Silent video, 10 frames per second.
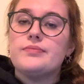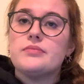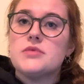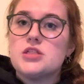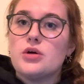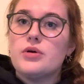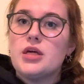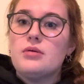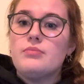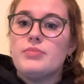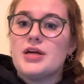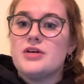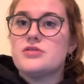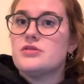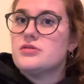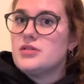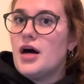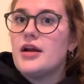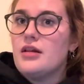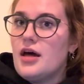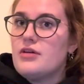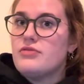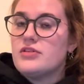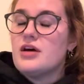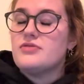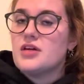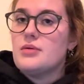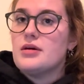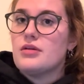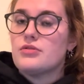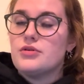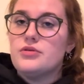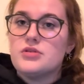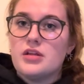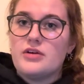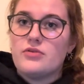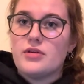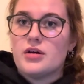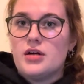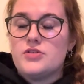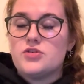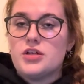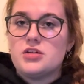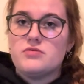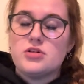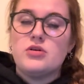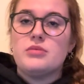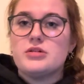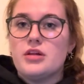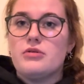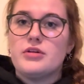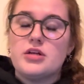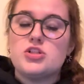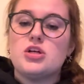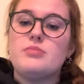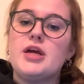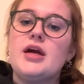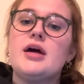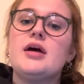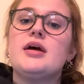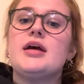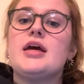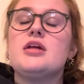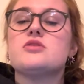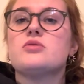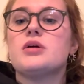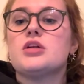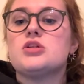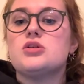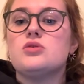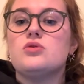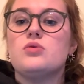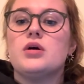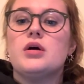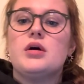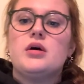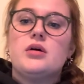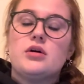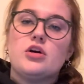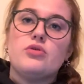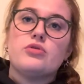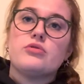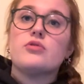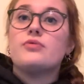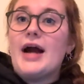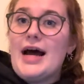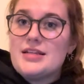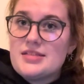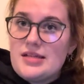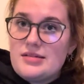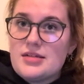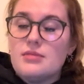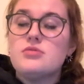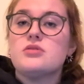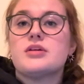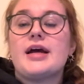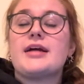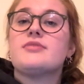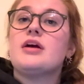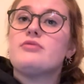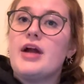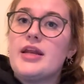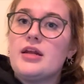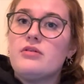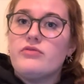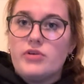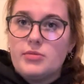sodium, because there's not a lot of stuff coming through, so therefore the concentration of sodium is lower than it should be, it is going to go through the RAS system, so it's going to activate renin from